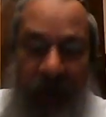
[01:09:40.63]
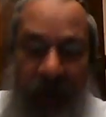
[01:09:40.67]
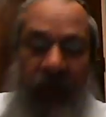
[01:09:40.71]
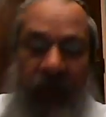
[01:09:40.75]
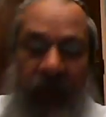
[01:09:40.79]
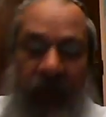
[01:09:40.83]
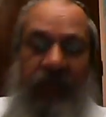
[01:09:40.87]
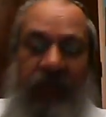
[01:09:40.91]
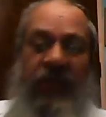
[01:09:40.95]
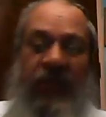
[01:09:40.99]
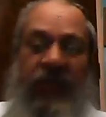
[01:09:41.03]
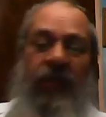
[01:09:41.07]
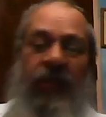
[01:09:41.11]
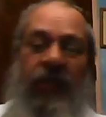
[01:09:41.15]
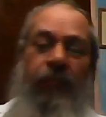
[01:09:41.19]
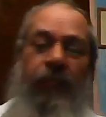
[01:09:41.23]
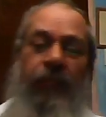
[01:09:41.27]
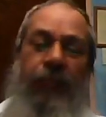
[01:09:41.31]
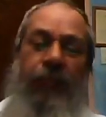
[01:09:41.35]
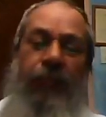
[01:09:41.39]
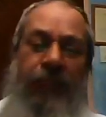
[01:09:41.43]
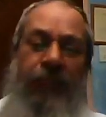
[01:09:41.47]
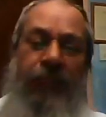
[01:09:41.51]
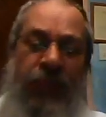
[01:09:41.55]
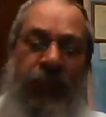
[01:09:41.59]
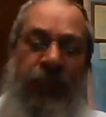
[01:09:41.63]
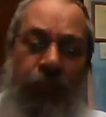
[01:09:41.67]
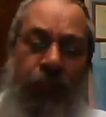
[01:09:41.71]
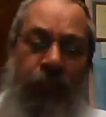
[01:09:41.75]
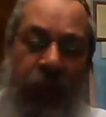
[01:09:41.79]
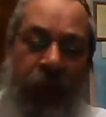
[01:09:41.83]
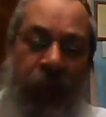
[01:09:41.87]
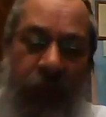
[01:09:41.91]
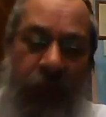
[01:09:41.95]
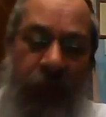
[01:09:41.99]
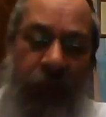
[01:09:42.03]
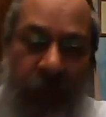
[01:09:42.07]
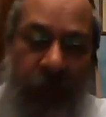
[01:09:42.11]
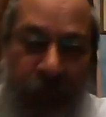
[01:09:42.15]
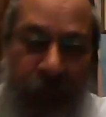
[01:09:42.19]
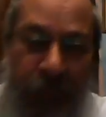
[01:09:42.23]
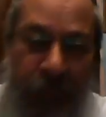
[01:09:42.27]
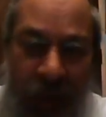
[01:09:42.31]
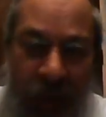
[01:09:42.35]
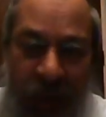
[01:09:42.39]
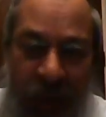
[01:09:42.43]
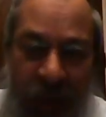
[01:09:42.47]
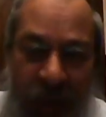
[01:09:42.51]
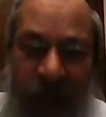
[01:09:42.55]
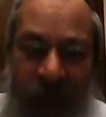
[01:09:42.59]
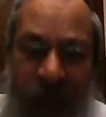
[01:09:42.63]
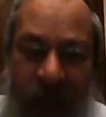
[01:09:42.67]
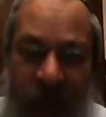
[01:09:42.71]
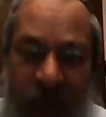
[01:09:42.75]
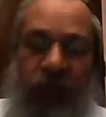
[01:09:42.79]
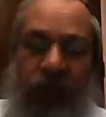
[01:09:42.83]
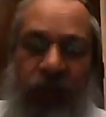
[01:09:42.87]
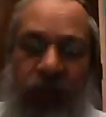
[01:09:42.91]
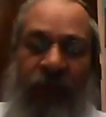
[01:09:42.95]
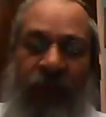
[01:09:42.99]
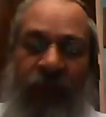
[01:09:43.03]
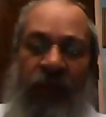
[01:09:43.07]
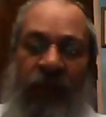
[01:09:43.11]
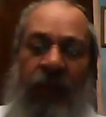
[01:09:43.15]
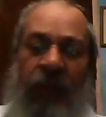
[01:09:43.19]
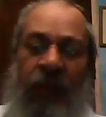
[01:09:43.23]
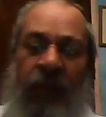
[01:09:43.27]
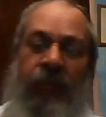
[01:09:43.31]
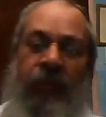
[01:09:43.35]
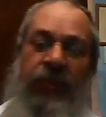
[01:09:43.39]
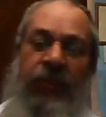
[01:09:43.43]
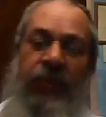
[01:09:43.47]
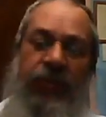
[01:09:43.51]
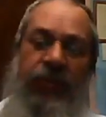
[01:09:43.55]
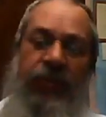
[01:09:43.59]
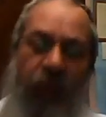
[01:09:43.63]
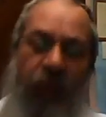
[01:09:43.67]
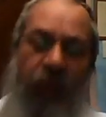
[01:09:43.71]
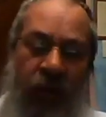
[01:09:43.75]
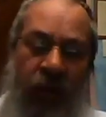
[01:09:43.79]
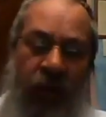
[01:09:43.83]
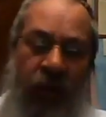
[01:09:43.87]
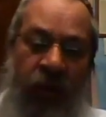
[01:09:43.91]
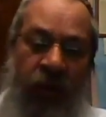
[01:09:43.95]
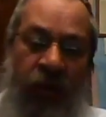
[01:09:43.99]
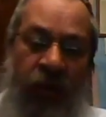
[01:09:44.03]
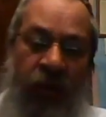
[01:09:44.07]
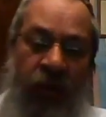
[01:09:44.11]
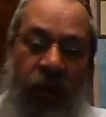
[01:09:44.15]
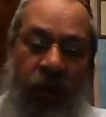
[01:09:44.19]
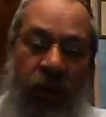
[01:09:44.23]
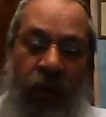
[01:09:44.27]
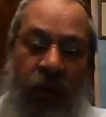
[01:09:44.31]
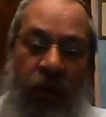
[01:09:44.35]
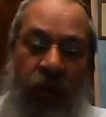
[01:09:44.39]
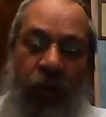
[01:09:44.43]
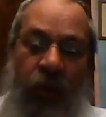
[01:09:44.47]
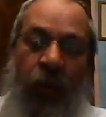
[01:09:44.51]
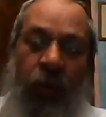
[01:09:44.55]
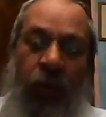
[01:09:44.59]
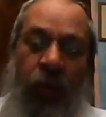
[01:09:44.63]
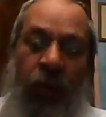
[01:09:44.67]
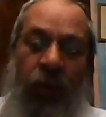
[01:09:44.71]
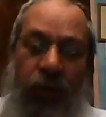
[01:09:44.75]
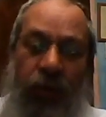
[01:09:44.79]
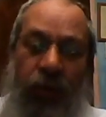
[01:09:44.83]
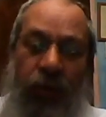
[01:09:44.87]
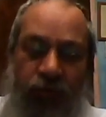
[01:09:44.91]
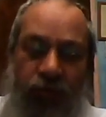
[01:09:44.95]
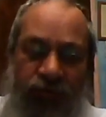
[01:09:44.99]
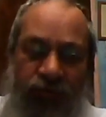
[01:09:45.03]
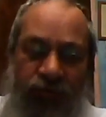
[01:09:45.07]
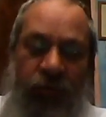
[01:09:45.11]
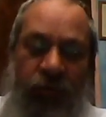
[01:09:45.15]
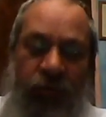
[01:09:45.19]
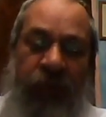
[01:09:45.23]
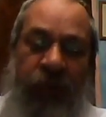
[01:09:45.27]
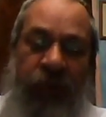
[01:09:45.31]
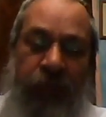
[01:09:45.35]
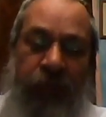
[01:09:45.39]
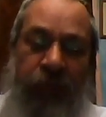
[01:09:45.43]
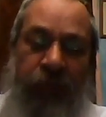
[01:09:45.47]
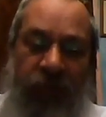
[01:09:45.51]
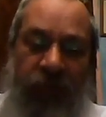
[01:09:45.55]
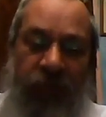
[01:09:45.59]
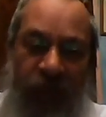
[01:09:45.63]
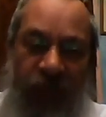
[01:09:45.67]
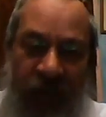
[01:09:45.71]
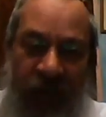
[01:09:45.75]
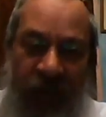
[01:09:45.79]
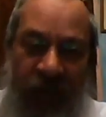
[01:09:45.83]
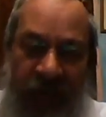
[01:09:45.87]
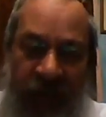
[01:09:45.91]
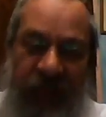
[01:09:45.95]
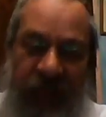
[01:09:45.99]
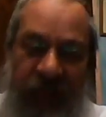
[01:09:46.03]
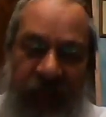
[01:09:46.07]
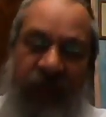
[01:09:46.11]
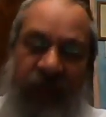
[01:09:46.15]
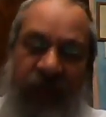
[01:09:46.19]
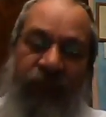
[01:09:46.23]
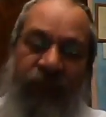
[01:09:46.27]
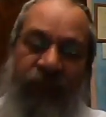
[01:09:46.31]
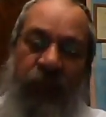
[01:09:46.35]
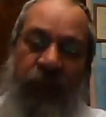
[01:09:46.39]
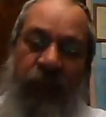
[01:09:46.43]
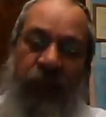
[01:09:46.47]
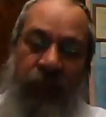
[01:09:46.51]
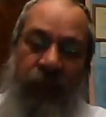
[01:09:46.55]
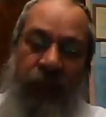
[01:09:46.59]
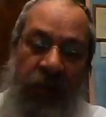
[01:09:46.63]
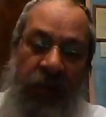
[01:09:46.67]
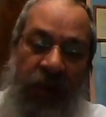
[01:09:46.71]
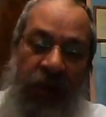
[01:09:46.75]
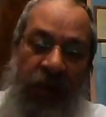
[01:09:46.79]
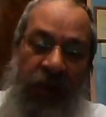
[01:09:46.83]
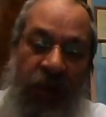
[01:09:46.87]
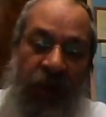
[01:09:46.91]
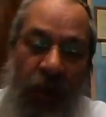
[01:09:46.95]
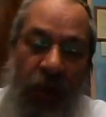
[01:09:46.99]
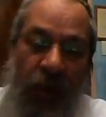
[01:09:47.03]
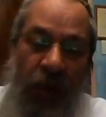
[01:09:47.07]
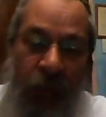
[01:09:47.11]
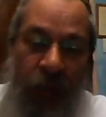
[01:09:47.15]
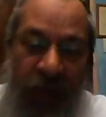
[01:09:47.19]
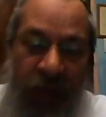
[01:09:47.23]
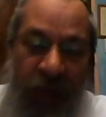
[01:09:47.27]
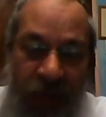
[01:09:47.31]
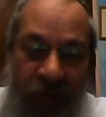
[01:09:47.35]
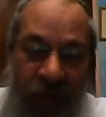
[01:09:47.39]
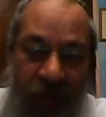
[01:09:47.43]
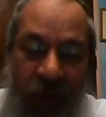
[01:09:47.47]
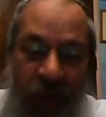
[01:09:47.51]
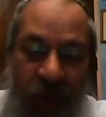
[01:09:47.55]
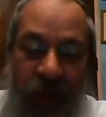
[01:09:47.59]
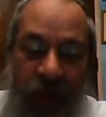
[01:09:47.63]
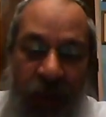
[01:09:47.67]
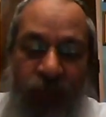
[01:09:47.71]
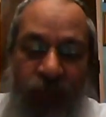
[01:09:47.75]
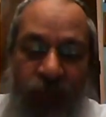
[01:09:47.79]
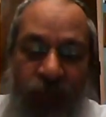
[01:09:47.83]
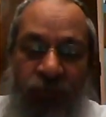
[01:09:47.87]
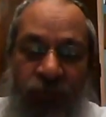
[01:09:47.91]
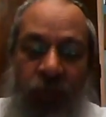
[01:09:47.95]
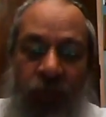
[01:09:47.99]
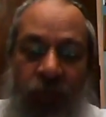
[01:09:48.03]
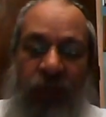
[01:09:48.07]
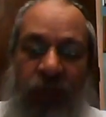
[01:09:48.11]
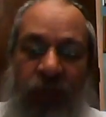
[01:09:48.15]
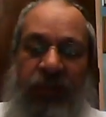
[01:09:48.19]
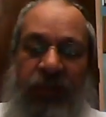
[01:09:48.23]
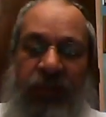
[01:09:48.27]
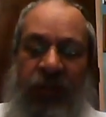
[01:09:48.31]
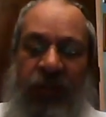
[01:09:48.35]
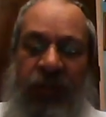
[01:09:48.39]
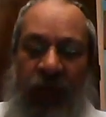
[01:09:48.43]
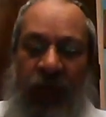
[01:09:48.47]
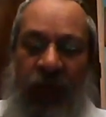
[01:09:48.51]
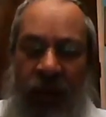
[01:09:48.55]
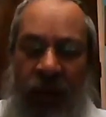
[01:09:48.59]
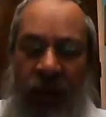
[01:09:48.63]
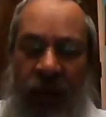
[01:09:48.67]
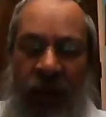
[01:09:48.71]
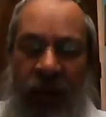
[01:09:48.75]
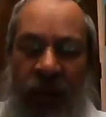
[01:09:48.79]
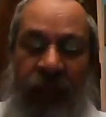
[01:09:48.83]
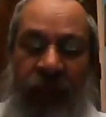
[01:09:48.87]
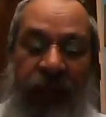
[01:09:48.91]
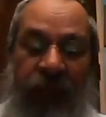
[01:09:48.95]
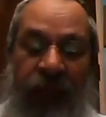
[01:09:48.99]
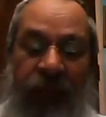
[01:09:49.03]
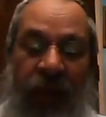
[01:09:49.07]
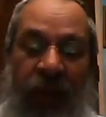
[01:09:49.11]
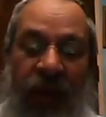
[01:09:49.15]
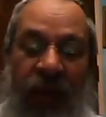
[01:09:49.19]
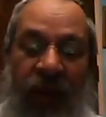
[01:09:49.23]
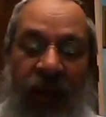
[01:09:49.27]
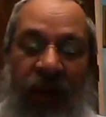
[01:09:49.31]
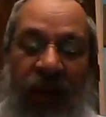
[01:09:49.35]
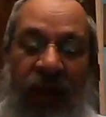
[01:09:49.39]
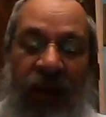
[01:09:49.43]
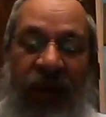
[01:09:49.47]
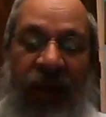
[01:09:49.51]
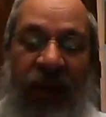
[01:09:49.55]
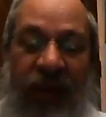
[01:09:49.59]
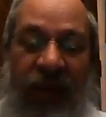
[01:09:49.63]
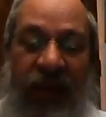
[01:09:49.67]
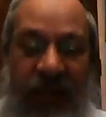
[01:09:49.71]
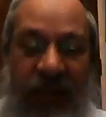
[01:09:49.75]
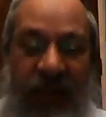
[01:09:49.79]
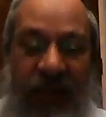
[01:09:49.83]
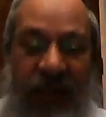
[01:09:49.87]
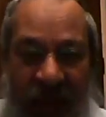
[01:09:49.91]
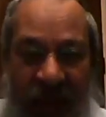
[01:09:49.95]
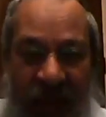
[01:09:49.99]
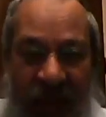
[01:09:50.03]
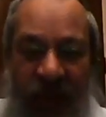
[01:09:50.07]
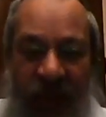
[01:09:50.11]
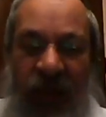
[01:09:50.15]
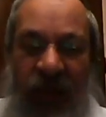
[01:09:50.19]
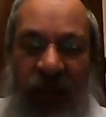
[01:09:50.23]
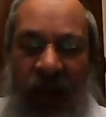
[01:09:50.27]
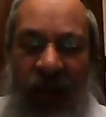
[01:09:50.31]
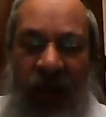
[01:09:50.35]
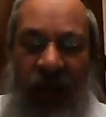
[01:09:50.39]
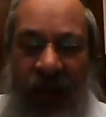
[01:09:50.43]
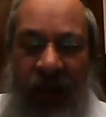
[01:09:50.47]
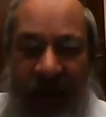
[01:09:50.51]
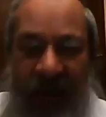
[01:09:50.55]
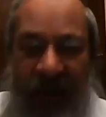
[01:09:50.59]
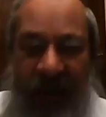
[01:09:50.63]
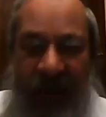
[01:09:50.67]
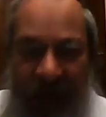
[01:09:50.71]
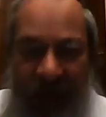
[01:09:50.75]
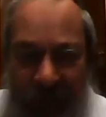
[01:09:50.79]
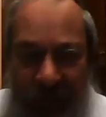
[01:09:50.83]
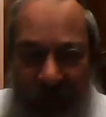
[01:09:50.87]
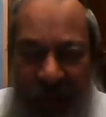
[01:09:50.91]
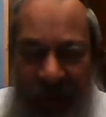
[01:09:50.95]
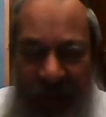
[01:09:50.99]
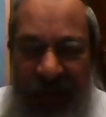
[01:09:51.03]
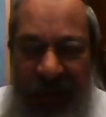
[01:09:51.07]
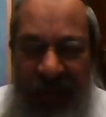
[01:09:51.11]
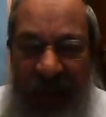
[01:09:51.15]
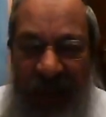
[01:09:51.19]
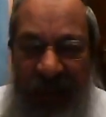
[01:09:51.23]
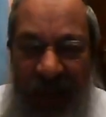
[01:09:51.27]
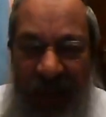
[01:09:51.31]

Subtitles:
Tzien b'mishpat tipade v'shaver b'tzedakah, we will truly be released from through tzedakah. Let us take the Alter Rebbe's